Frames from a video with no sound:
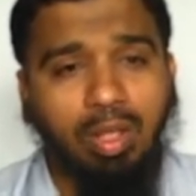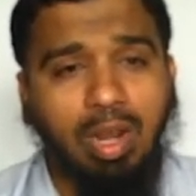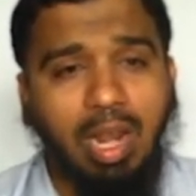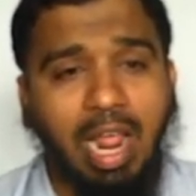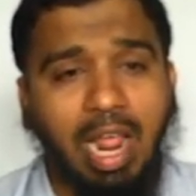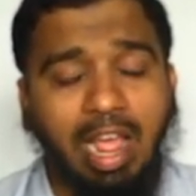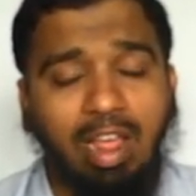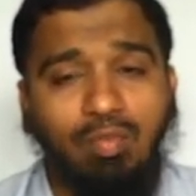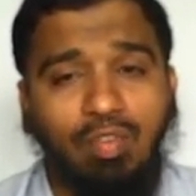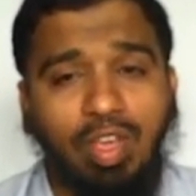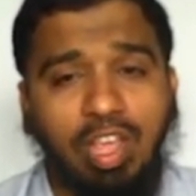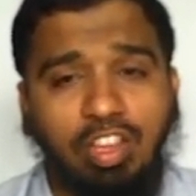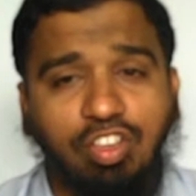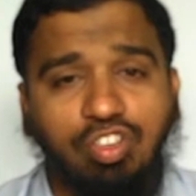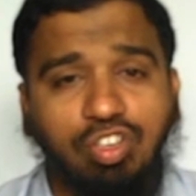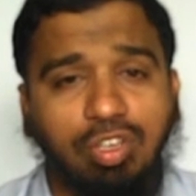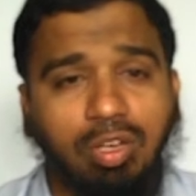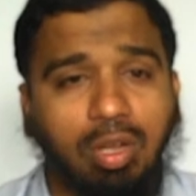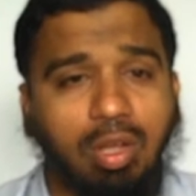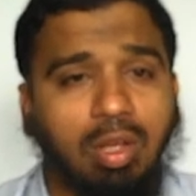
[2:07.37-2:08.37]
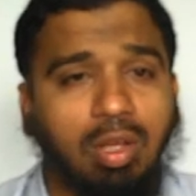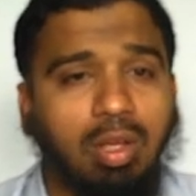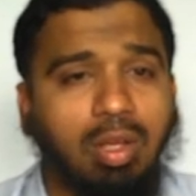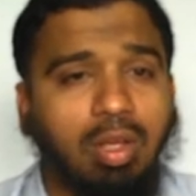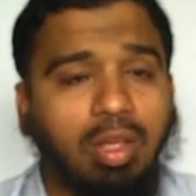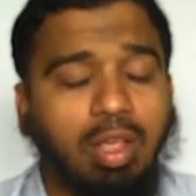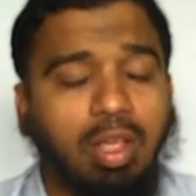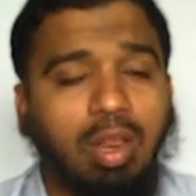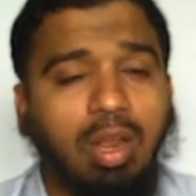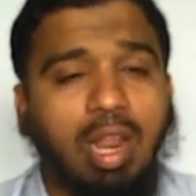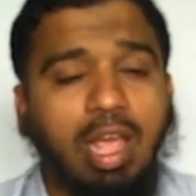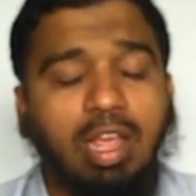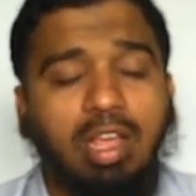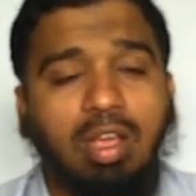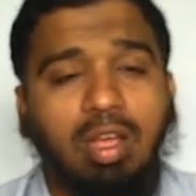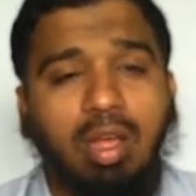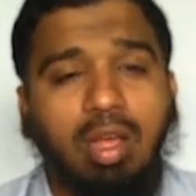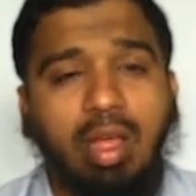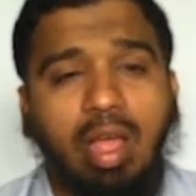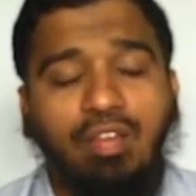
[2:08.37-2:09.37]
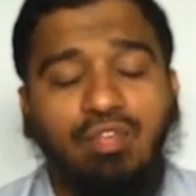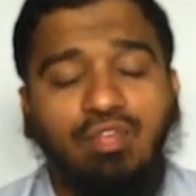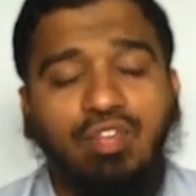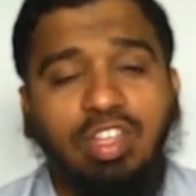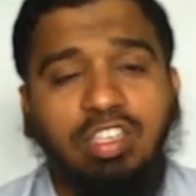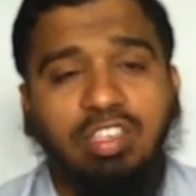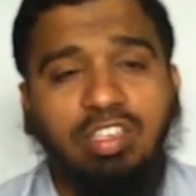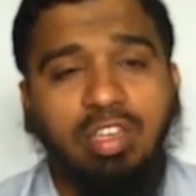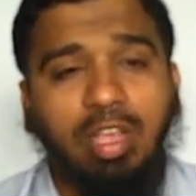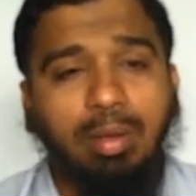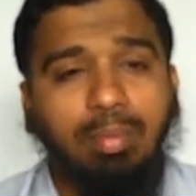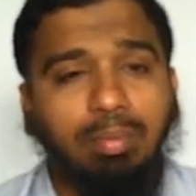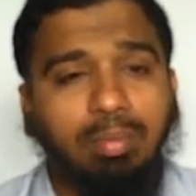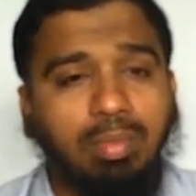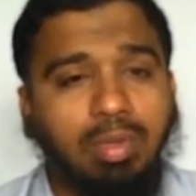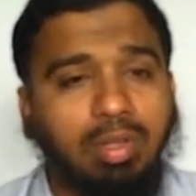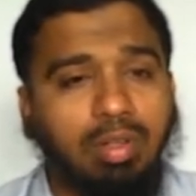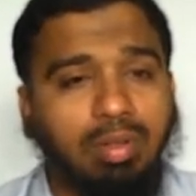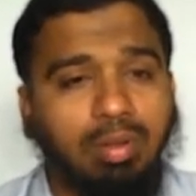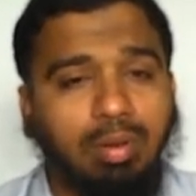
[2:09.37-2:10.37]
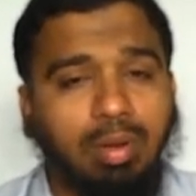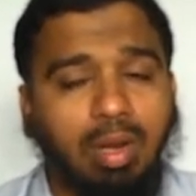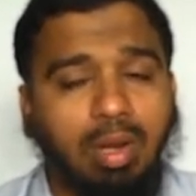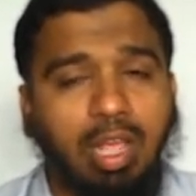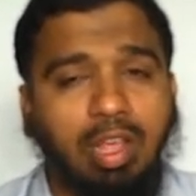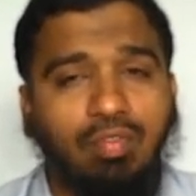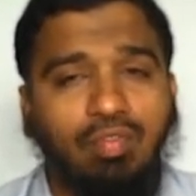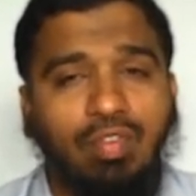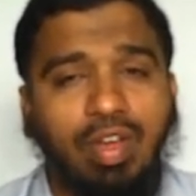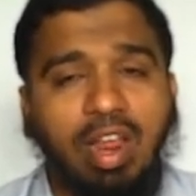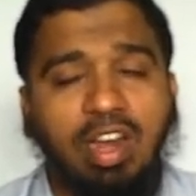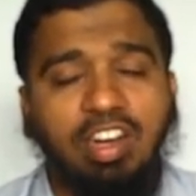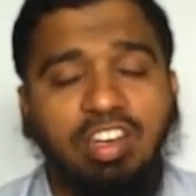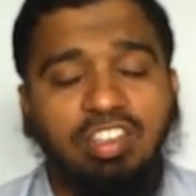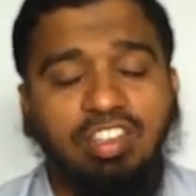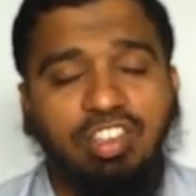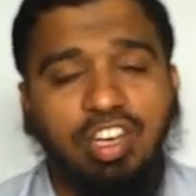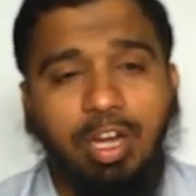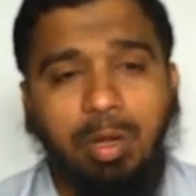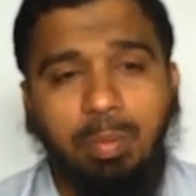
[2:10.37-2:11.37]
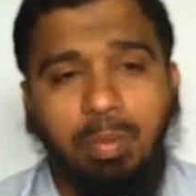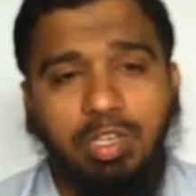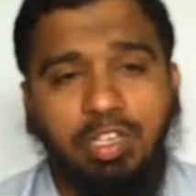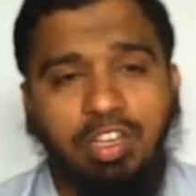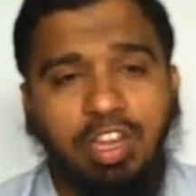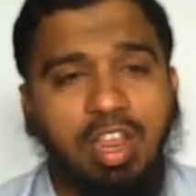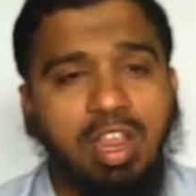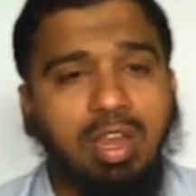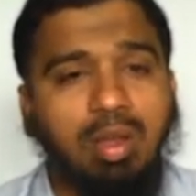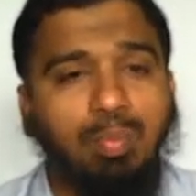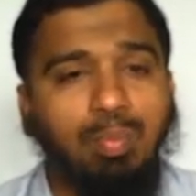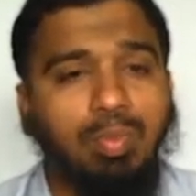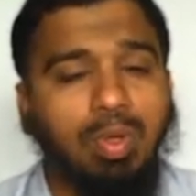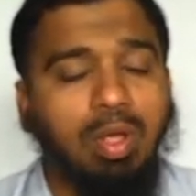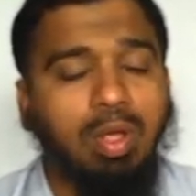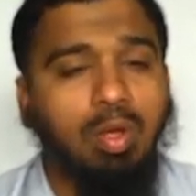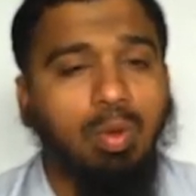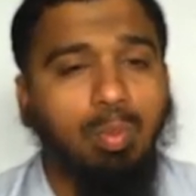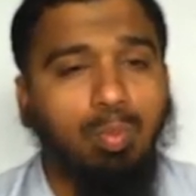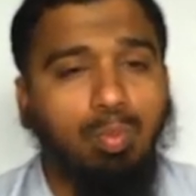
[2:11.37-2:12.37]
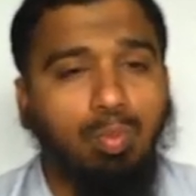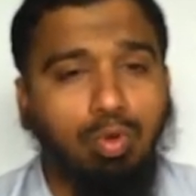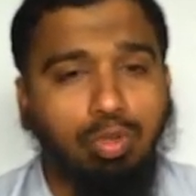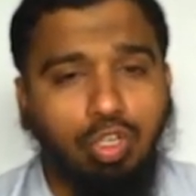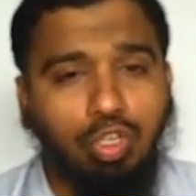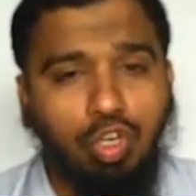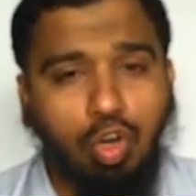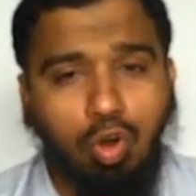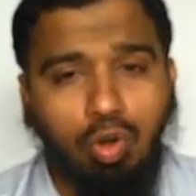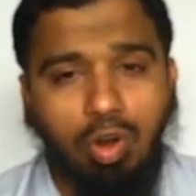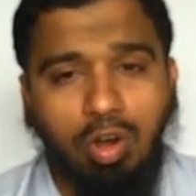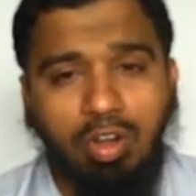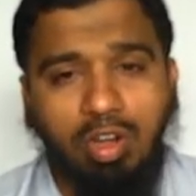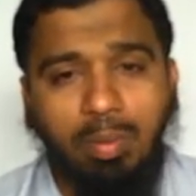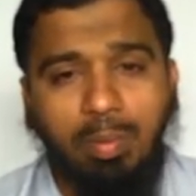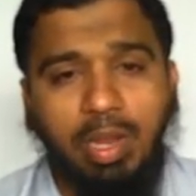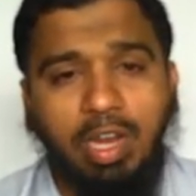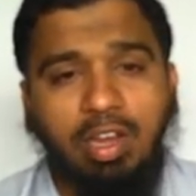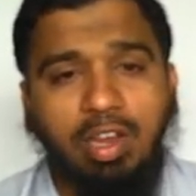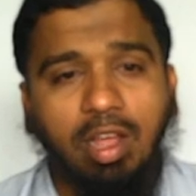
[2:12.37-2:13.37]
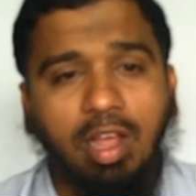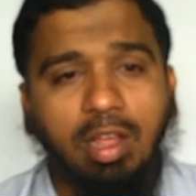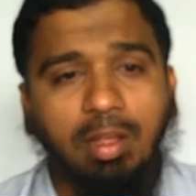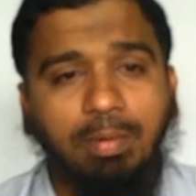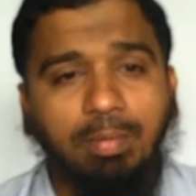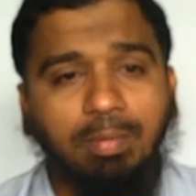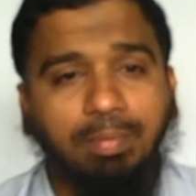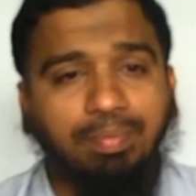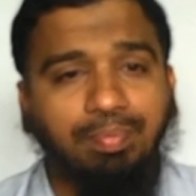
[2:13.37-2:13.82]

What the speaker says: language, like FSM, like finite state machine, push down automata.